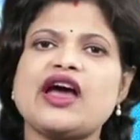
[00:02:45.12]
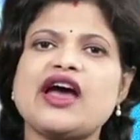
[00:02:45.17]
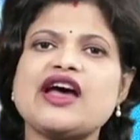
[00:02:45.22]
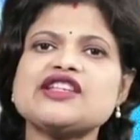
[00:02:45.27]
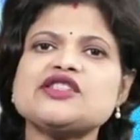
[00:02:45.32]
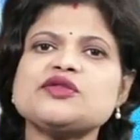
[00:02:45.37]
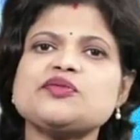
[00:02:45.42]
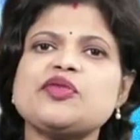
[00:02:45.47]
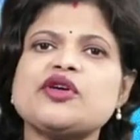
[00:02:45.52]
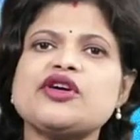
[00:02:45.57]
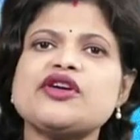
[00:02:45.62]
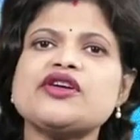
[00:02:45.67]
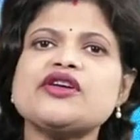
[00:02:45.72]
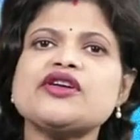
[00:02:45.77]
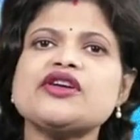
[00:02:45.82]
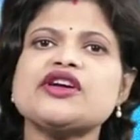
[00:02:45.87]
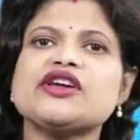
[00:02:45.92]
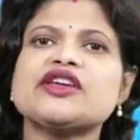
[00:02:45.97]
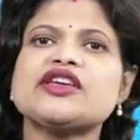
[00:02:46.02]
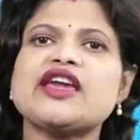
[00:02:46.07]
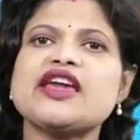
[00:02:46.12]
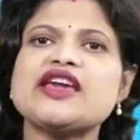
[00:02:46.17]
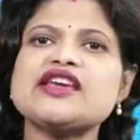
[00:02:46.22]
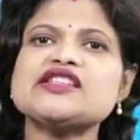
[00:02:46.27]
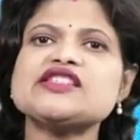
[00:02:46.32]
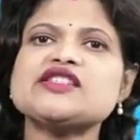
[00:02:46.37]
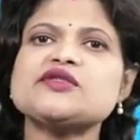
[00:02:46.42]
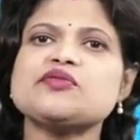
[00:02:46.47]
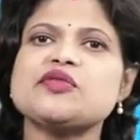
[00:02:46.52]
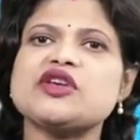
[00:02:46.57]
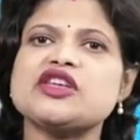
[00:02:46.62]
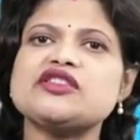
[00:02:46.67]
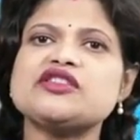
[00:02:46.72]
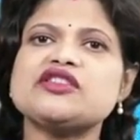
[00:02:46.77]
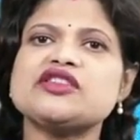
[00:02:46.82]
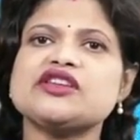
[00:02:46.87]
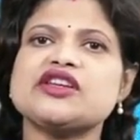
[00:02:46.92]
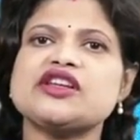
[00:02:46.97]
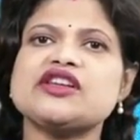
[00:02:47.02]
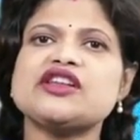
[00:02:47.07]
As per K.
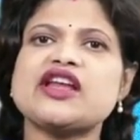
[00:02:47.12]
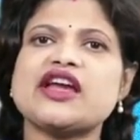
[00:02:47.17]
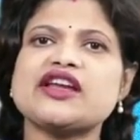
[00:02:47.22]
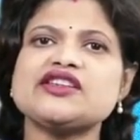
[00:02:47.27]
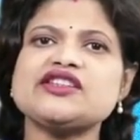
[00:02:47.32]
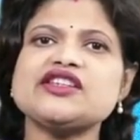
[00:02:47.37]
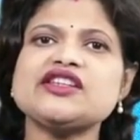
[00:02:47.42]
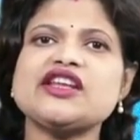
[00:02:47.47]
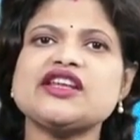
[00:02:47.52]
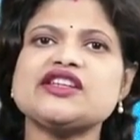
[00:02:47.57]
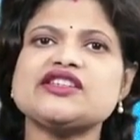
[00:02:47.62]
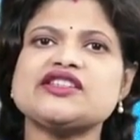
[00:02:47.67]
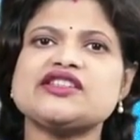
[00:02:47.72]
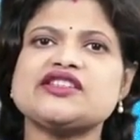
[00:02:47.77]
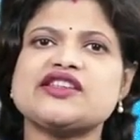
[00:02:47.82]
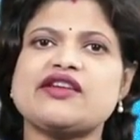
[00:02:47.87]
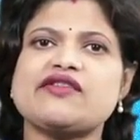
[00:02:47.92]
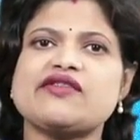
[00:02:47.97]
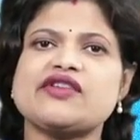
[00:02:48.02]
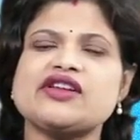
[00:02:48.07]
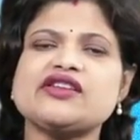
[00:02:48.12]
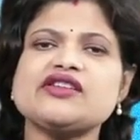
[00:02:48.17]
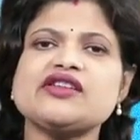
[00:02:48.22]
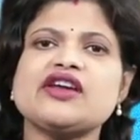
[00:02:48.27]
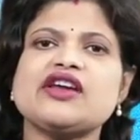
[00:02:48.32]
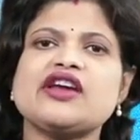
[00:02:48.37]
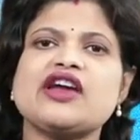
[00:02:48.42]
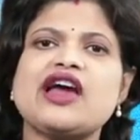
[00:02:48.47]
Smith in 1987,